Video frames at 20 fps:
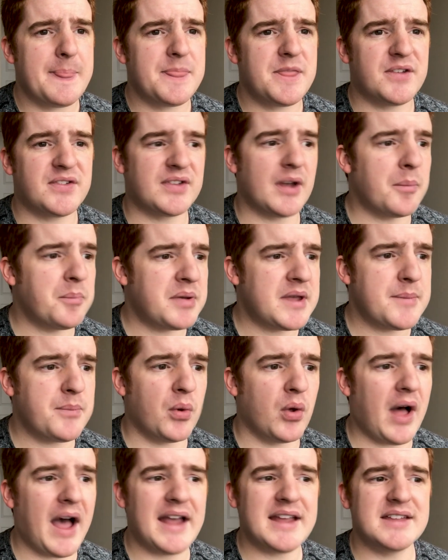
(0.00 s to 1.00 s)
some
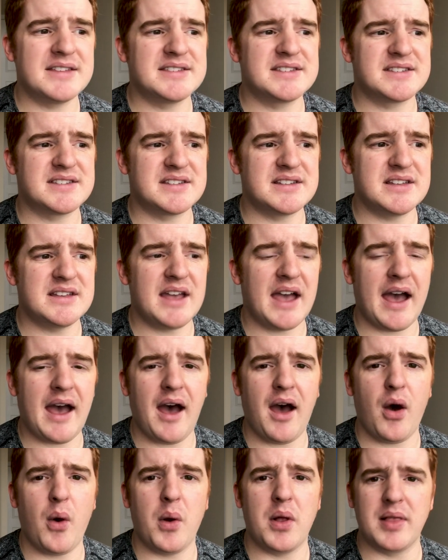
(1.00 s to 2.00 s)
people, I can see
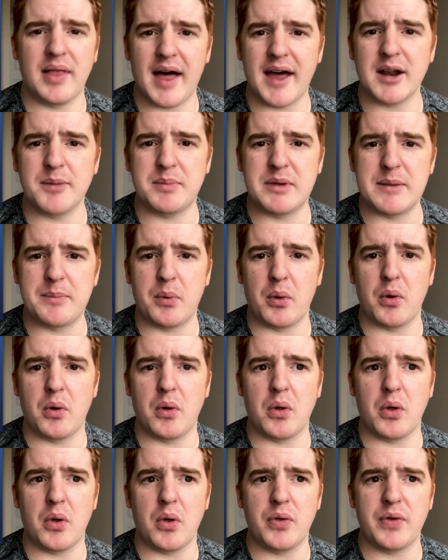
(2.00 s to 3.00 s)
how a lot of
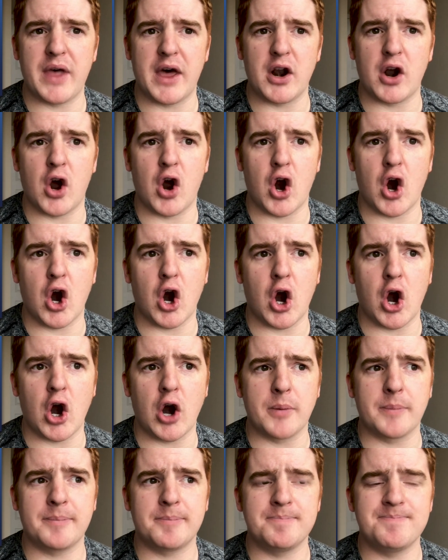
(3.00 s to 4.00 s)
people that
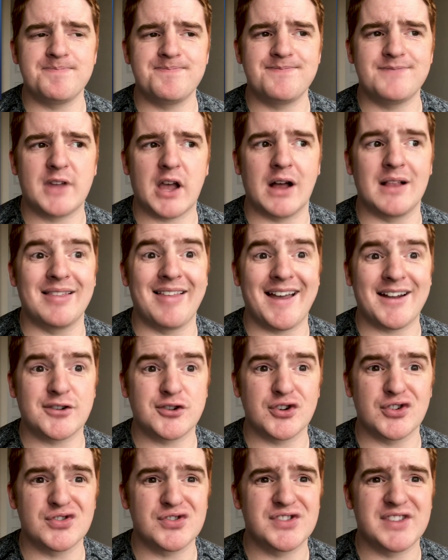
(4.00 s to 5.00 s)
are
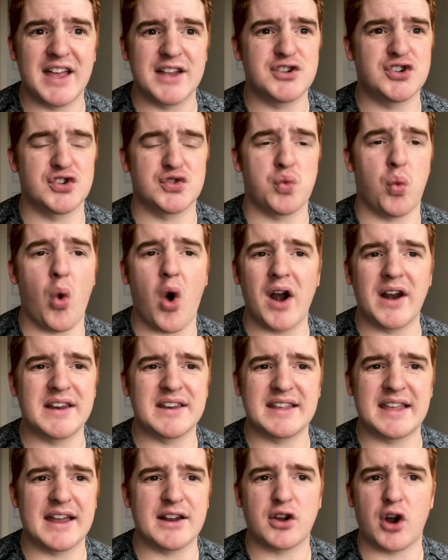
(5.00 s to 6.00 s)
collectors that just wanted
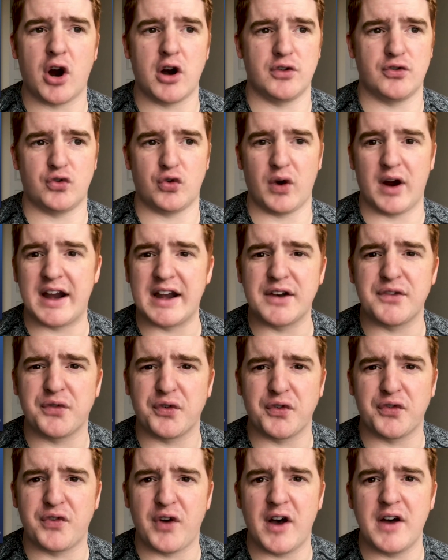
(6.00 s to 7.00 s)
to get cards graded
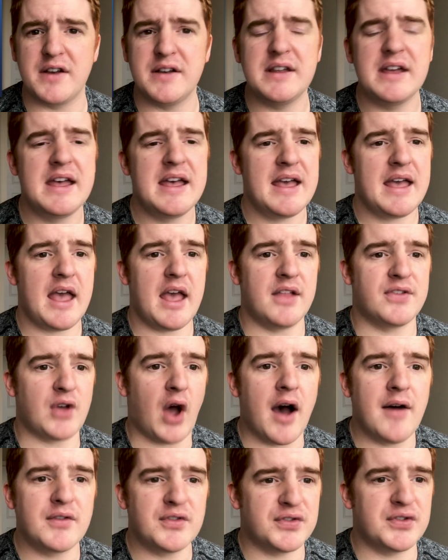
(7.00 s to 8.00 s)
for fun, it's
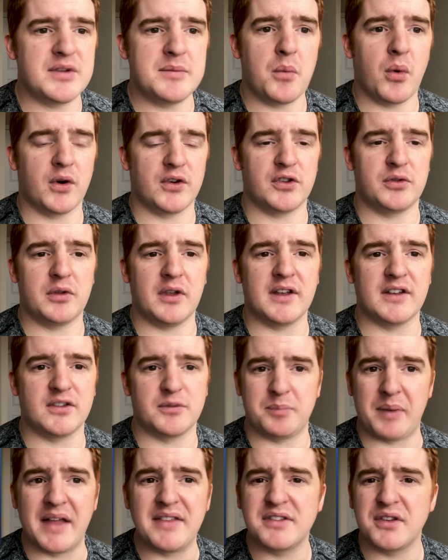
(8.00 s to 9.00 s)
obviously more
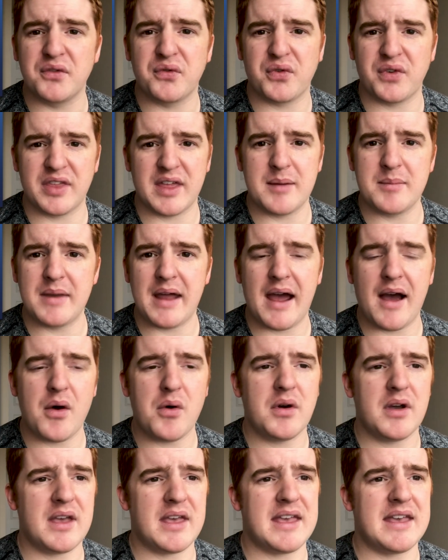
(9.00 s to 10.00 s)
expensive for them
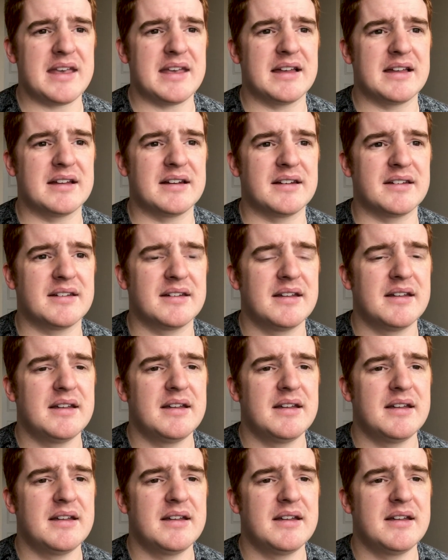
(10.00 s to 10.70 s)
now. And,